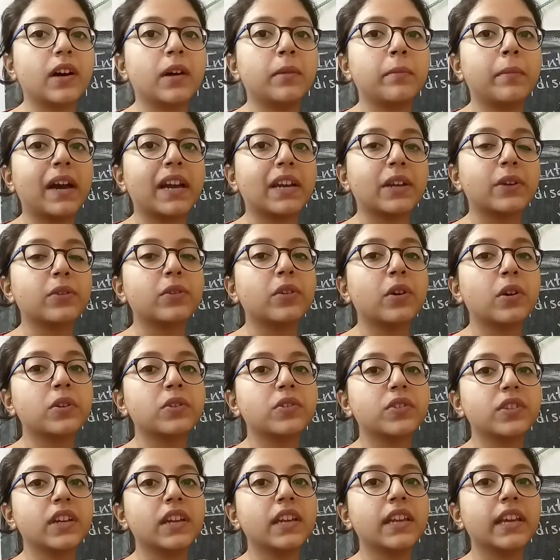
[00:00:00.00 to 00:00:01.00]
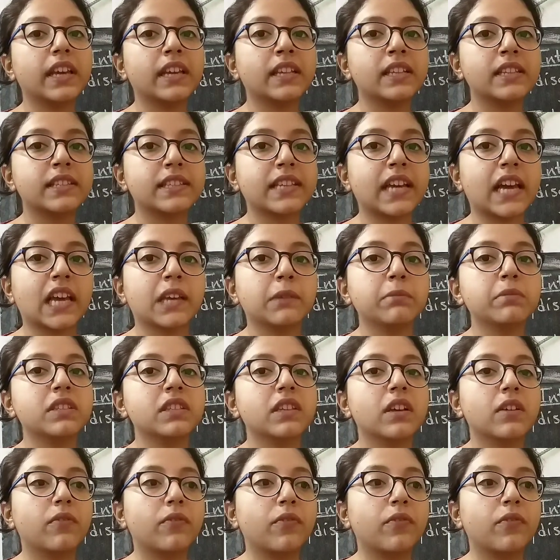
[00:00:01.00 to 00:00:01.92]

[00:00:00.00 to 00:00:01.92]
a mitochondrial enzymes